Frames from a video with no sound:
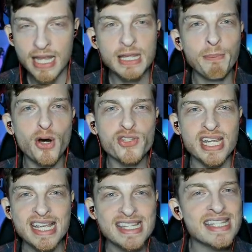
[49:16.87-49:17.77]
the
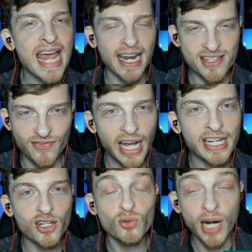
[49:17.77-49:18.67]
most
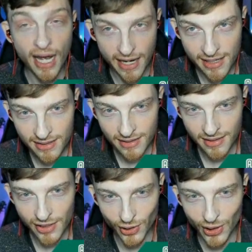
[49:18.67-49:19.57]
satisfying grind,
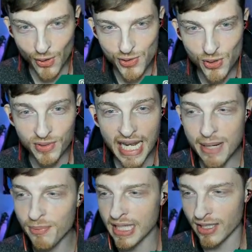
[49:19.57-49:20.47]
your go-to
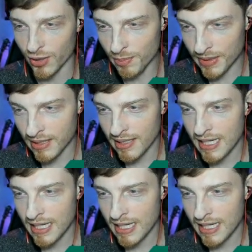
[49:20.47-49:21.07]
gameplay loop,